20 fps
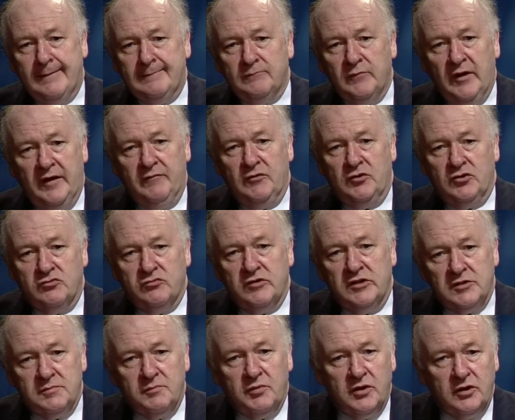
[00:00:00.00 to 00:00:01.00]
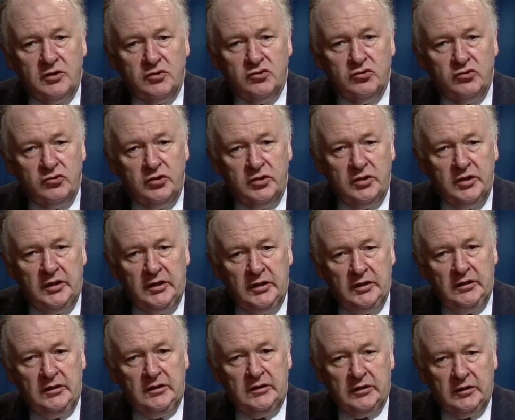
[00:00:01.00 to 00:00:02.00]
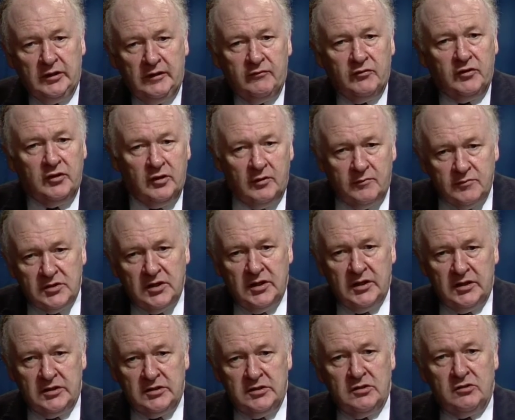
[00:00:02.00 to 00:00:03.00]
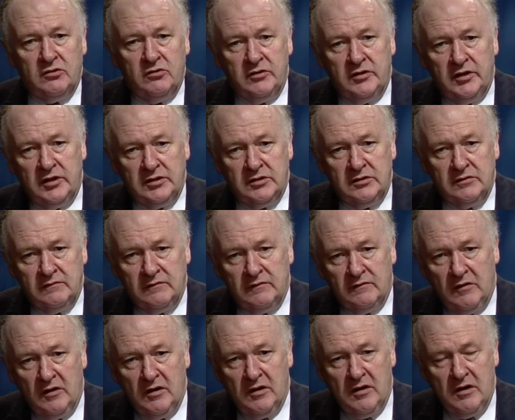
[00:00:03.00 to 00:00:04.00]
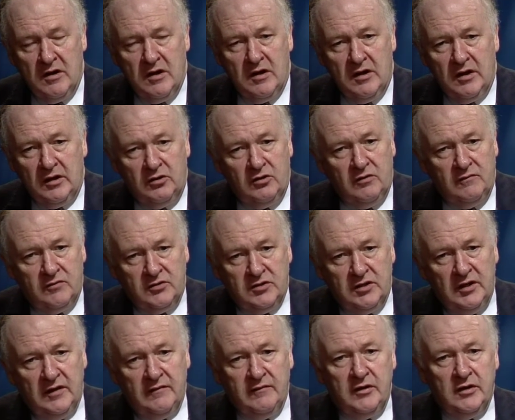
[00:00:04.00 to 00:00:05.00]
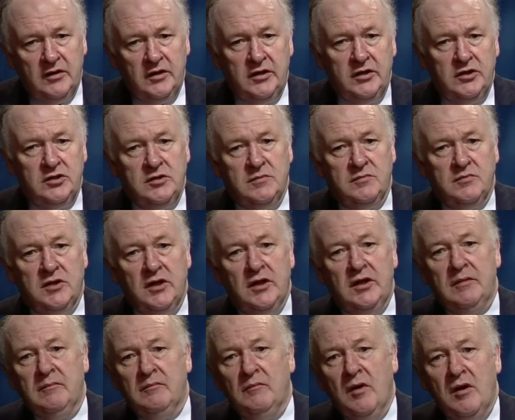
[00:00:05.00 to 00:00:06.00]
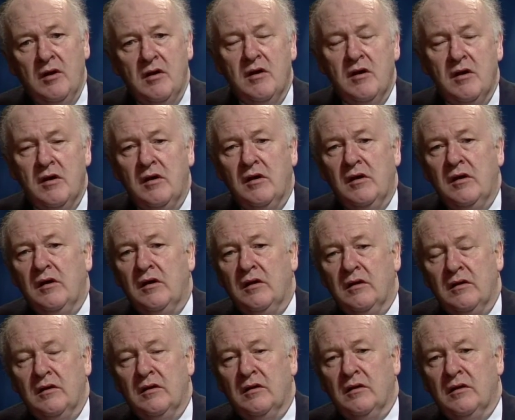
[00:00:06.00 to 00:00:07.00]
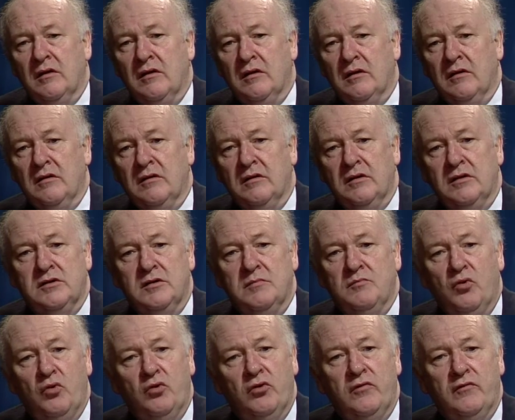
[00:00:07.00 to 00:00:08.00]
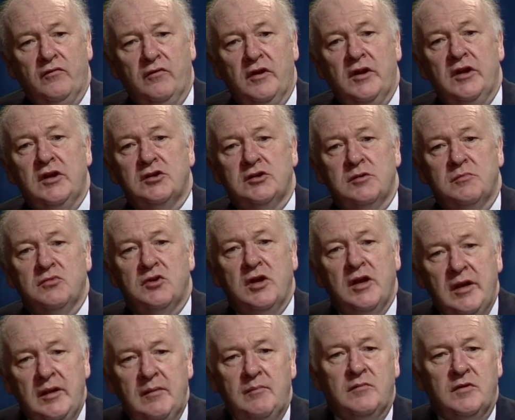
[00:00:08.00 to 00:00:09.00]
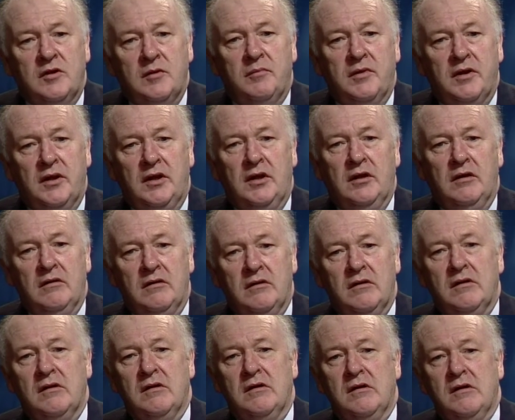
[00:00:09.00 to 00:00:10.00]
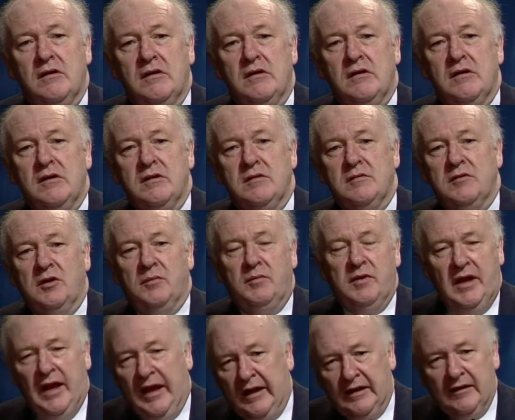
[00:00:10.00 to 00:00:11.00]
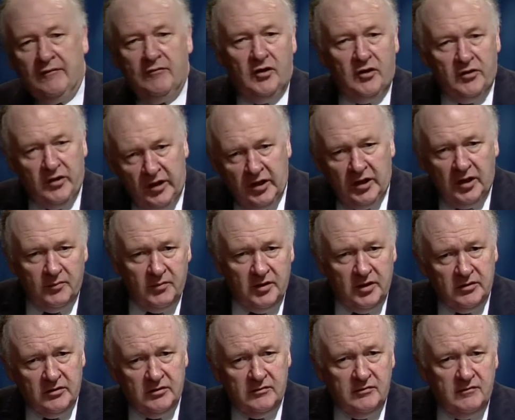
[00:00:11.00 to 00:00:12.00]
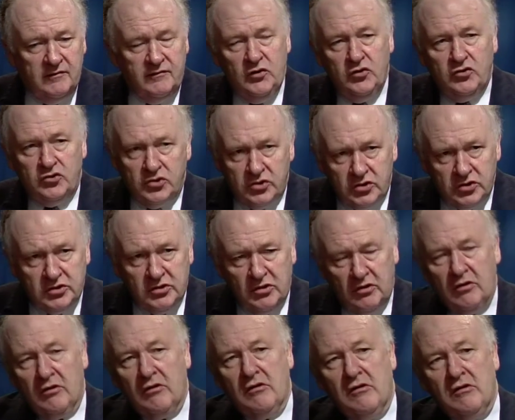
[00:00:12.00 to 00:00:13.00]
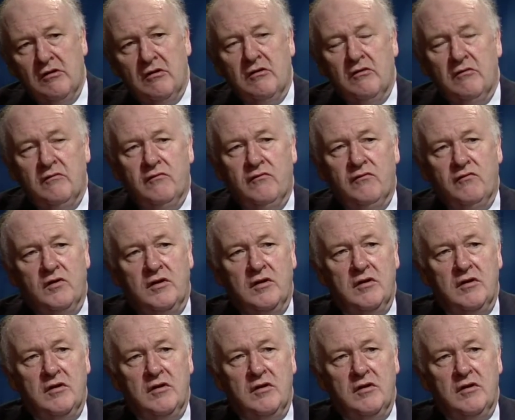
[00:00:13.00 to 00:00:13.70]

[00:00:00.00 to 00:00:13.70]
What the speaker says: haven't stressed, but I should, that everything I'm saying is in the context of a university having a leadership team. It's important for the leadership team to be active in thinking about futures of